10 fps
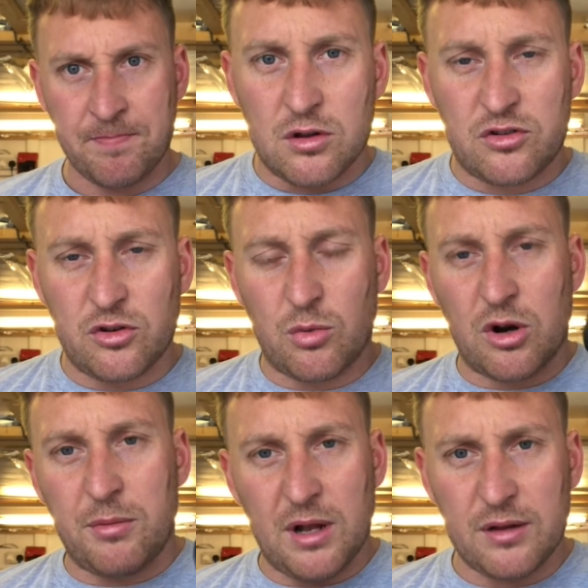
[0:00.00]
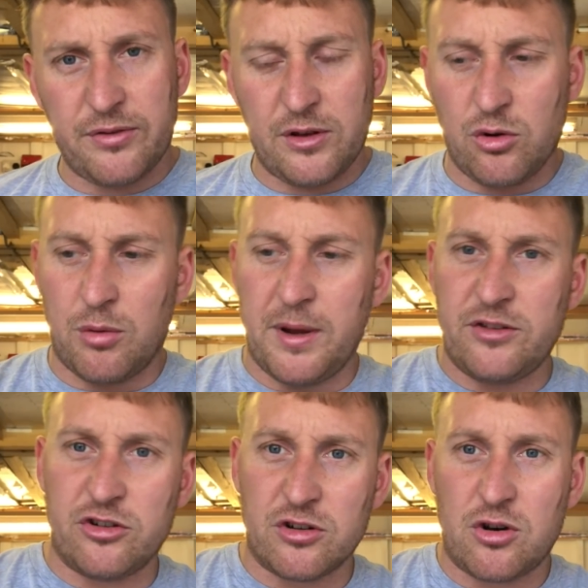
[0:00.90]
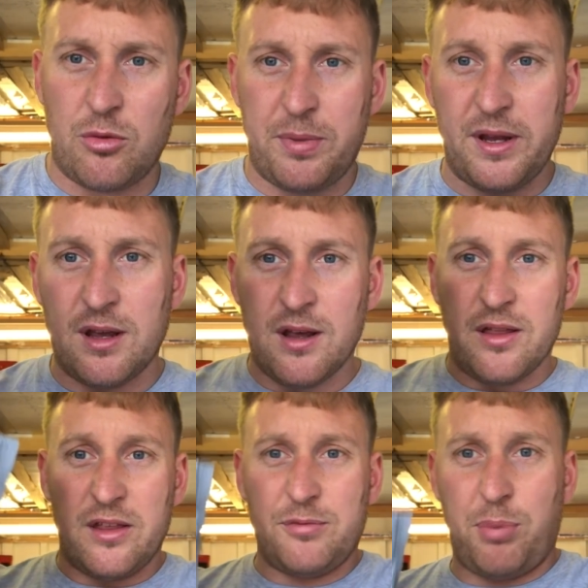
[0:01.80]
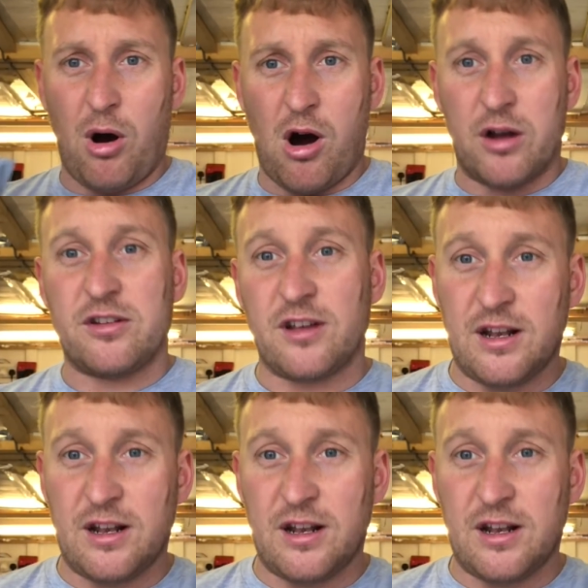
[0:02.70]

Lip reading: And someone on my last video mentioned it could be this part,